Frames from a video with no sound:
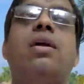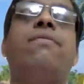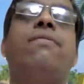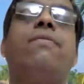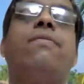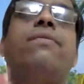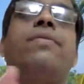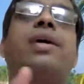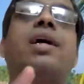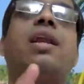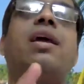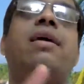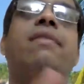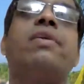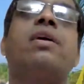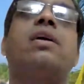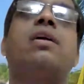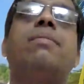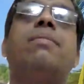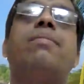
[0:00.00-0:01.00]
If we are
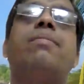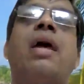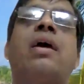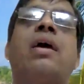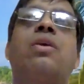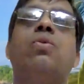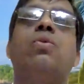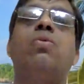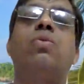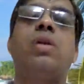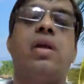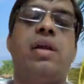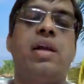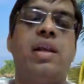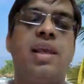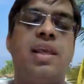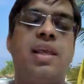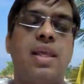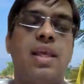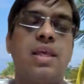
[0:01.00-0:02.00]
having an acute
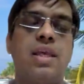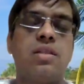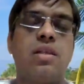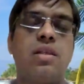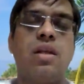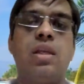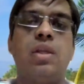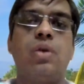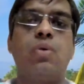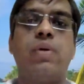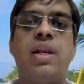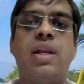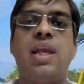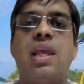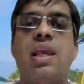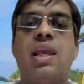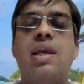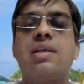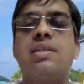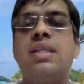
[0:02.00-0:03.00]
headache case, a new
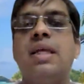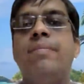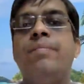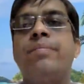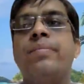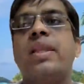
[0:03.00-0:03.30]
headache case,